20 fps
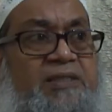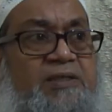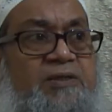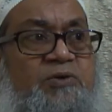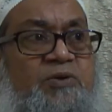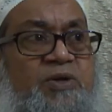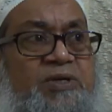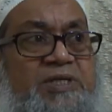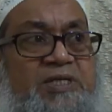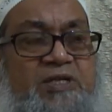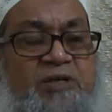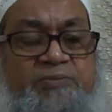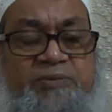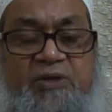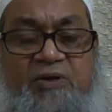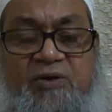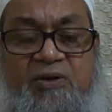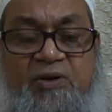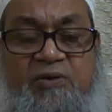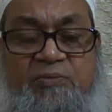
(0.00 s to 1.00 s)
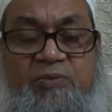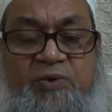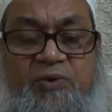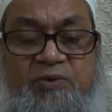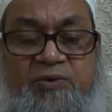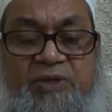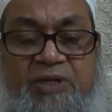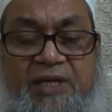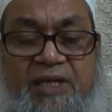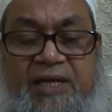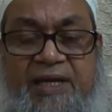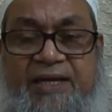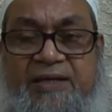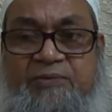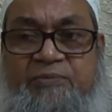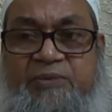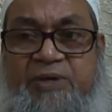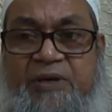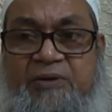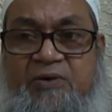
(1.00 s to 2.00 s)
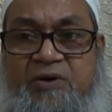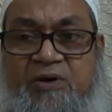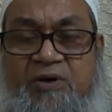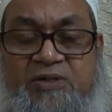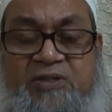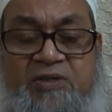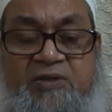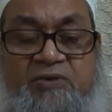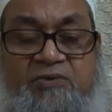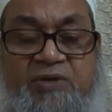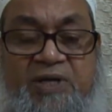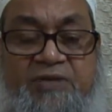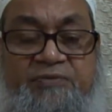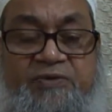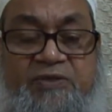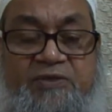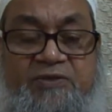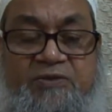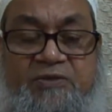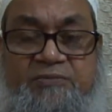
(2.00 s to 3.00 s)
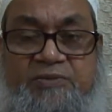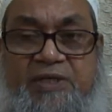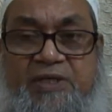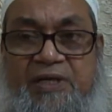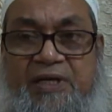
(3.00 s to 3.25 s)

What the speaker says: growing in of the long bone and may cause dwarfism,